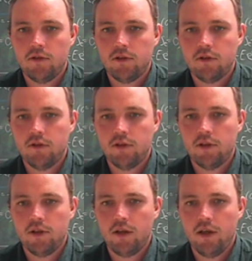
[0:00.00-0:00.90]
certain
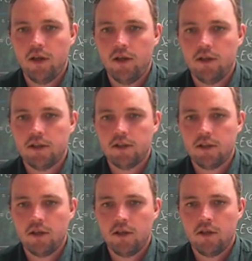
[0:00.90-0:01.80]
areas
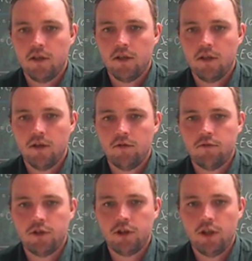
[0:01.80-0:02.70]

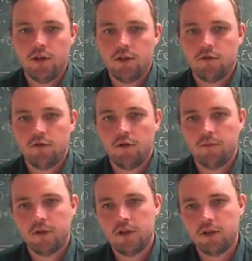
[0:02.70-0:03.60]
would change from
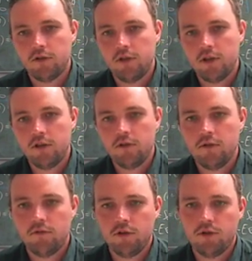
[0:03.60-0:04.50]
historical,
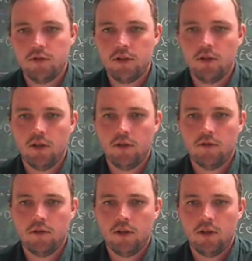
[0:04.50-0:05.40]
which you see now,
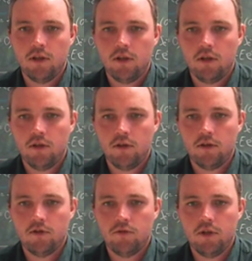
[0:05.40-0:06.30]

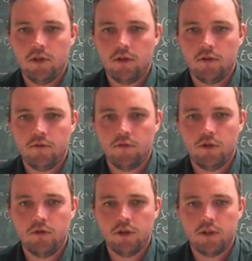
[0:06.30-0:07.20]
to the
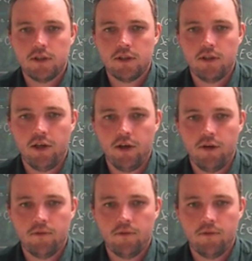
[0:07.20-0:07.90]
future scenario.